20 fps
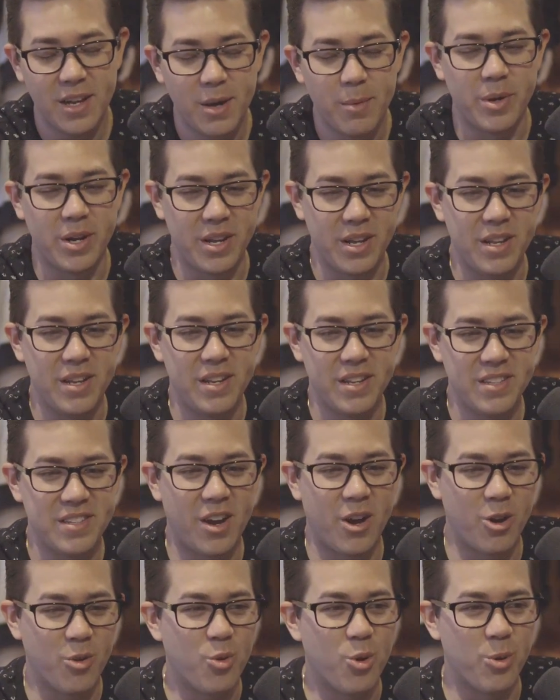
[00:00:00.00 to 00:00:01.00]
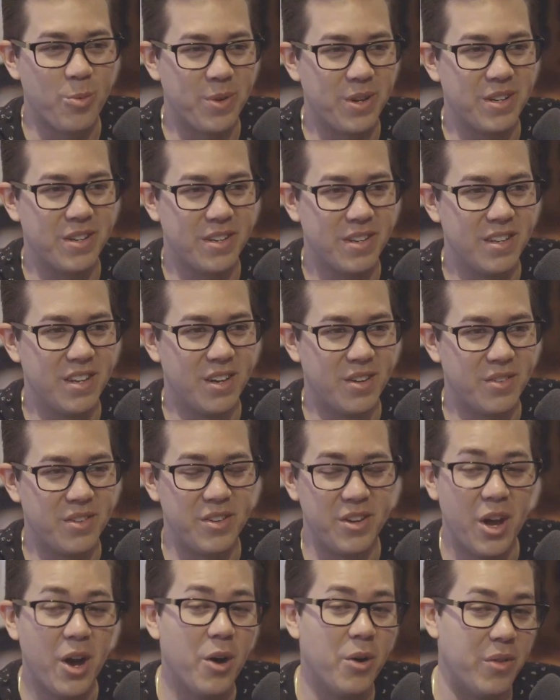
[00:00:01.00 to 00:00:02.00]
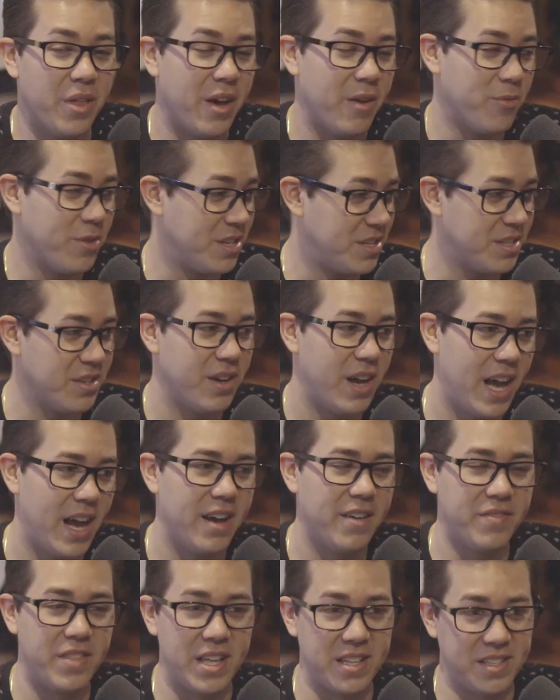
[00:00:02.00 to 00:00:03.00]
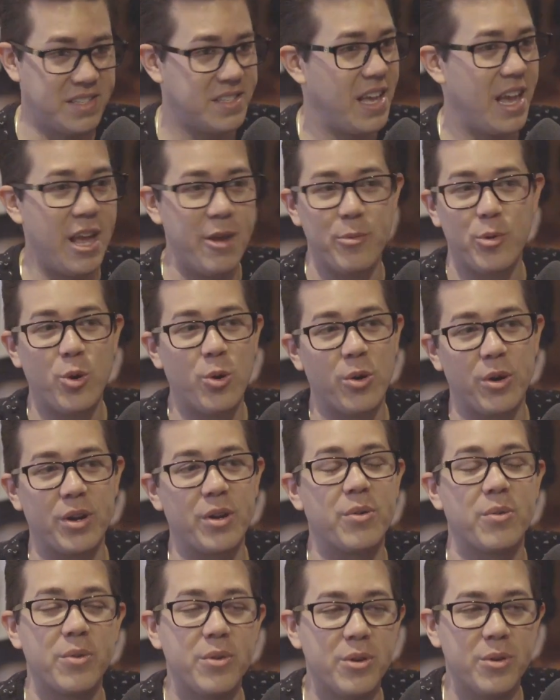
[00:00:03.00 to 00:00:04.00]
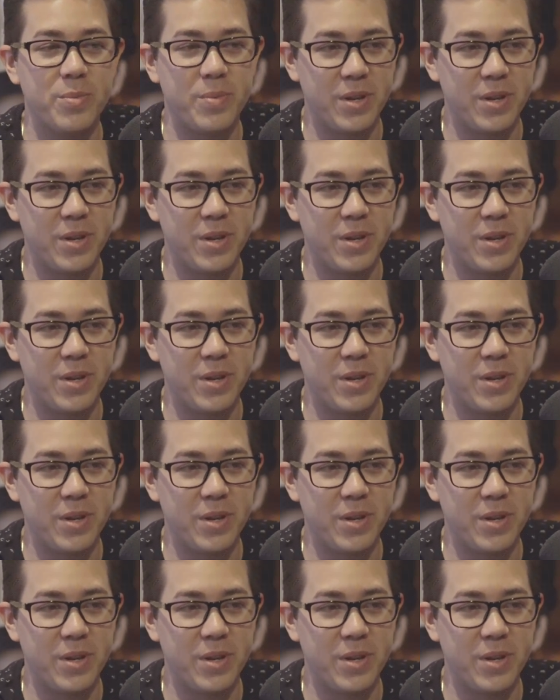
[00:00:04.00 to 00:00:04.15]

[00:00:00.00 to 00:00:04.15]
But it is heartwarming, to know that we still have that same core group.